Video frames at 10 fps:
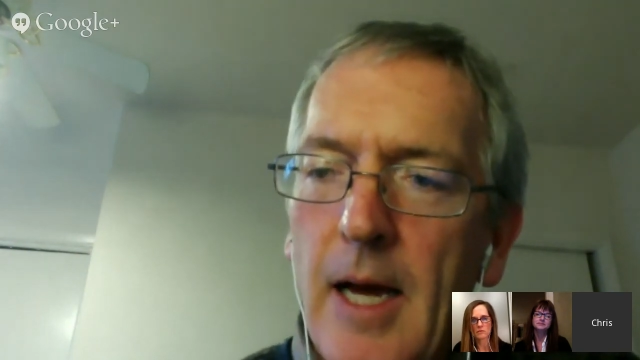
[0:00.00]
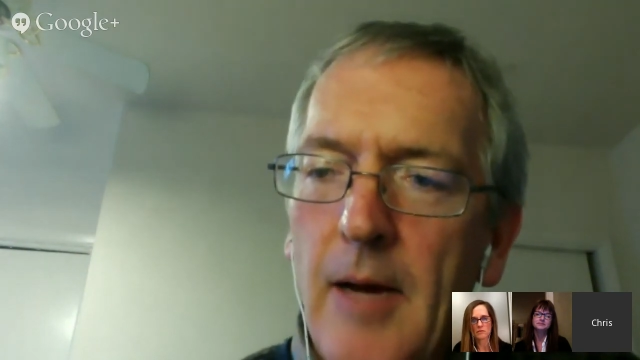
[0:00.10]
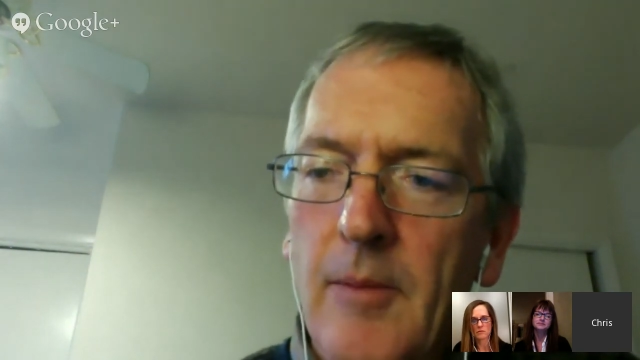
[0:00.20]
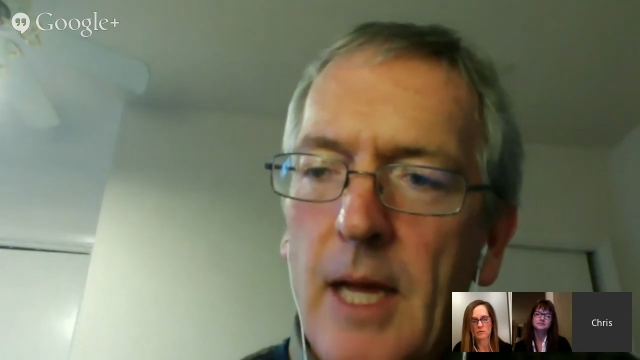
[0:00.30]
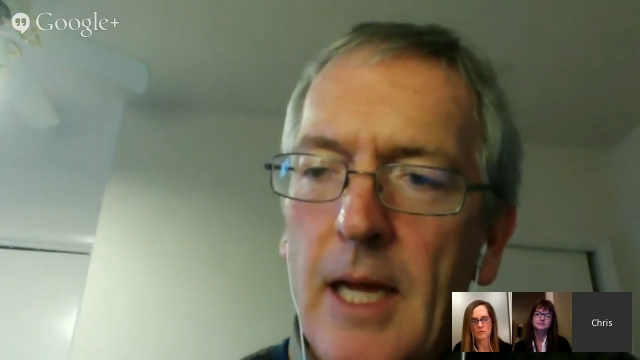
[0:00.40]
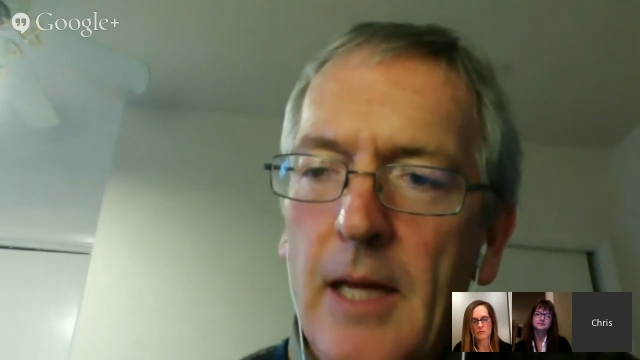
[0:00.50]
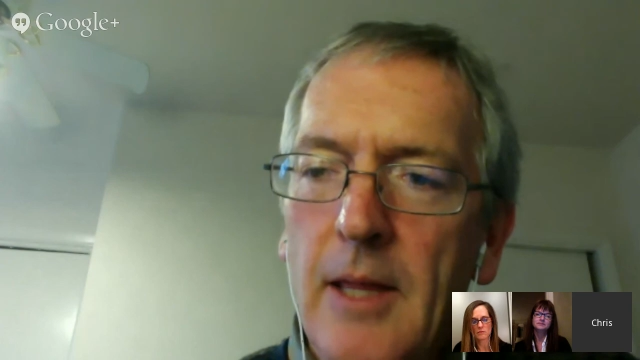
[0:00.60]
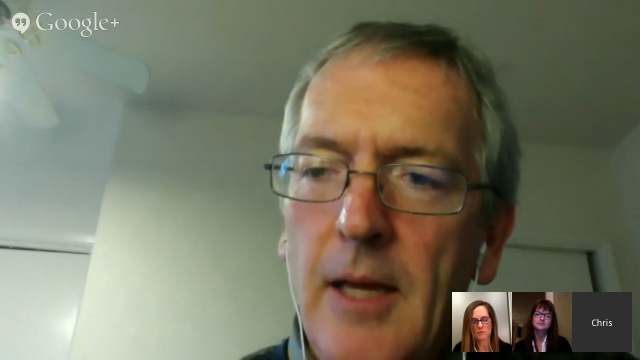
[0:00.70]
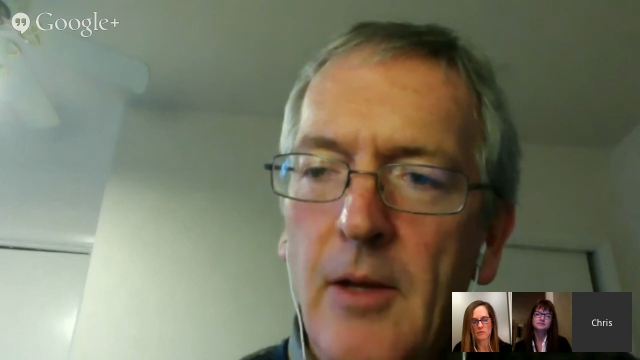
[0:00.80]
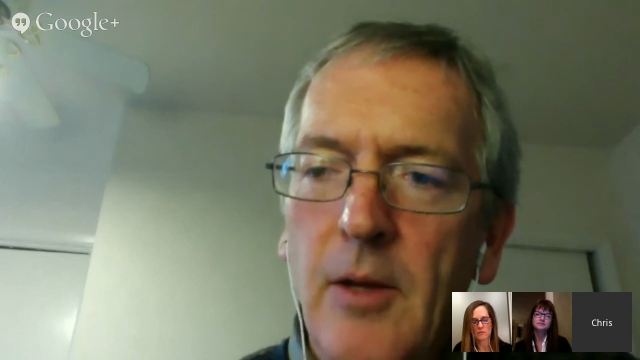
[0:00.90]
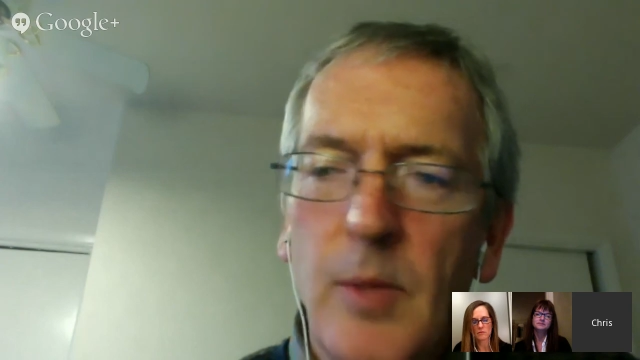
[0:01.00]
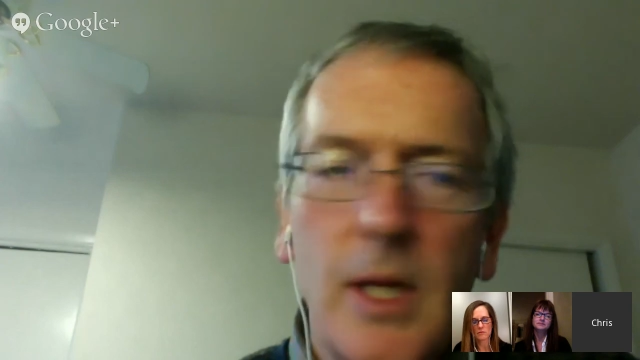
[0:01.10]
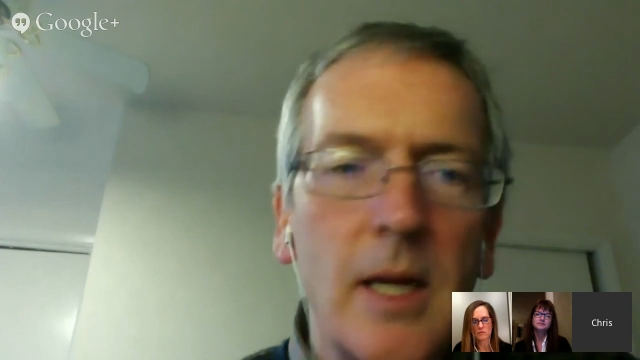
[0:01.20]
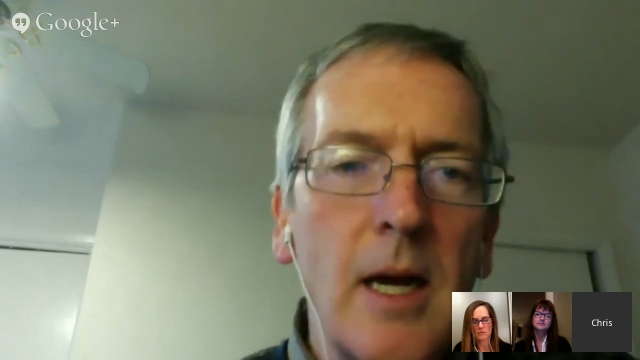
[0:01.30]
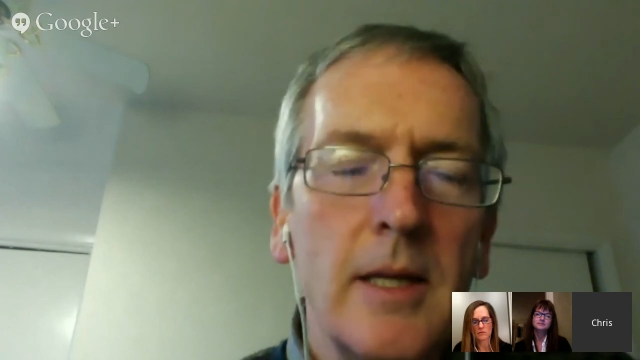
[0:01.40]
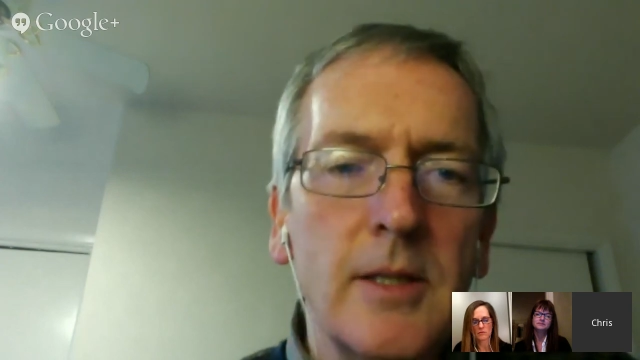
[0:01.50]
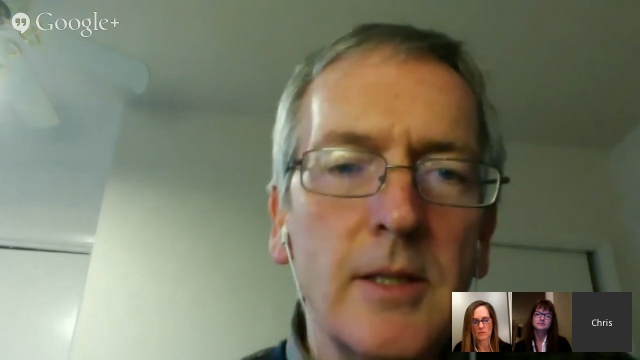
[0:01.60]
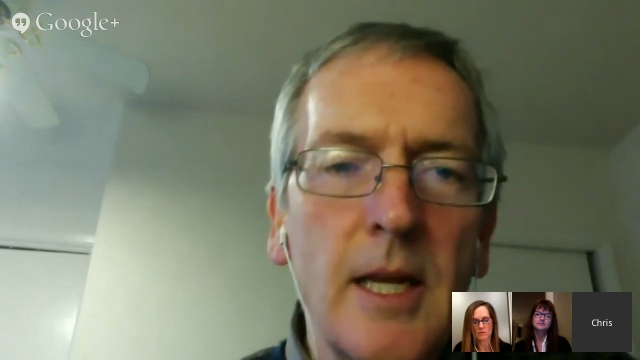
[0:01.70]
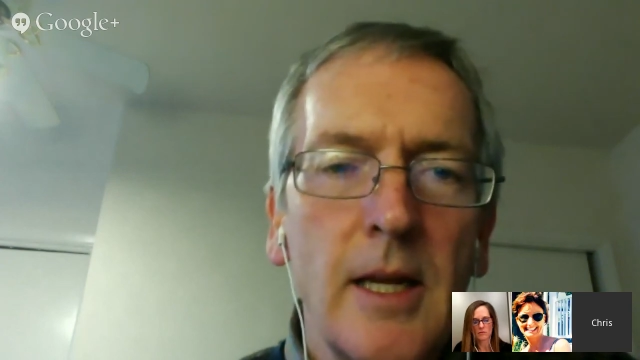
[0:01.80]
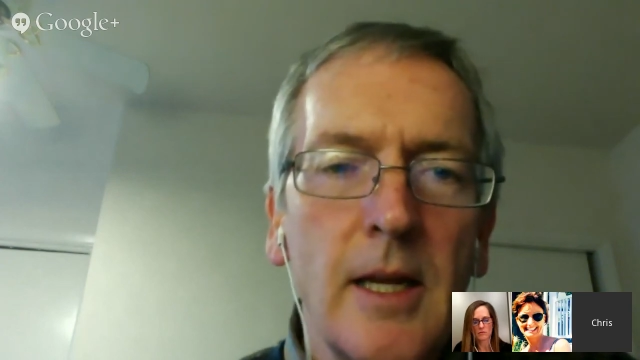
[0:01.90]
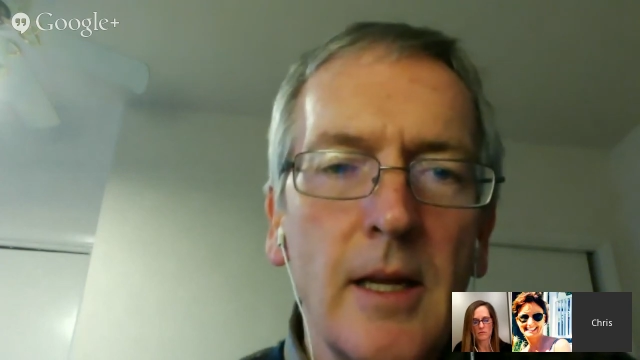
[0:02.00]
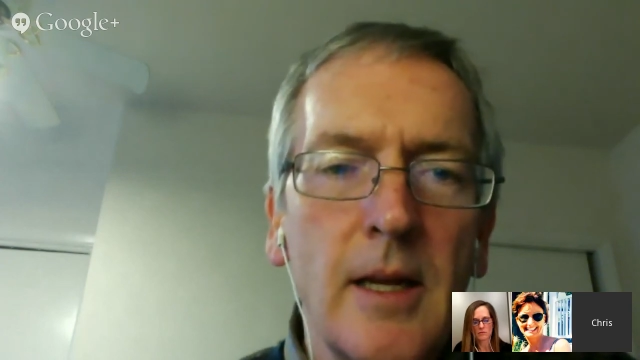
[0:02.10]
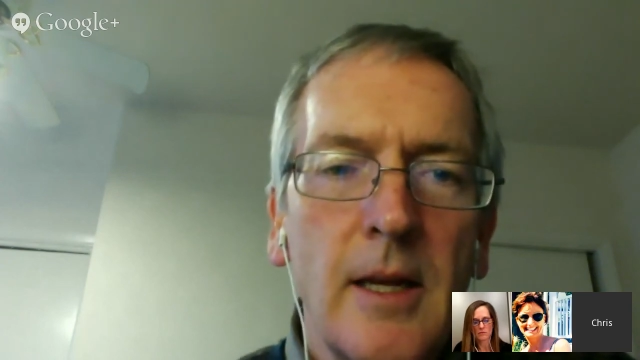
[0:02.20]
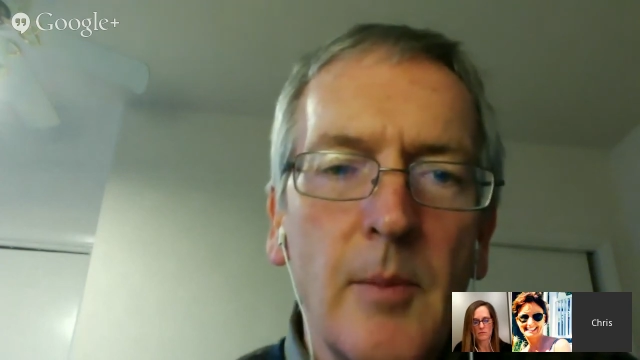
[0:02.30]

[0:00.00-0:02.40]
Like they could be condescending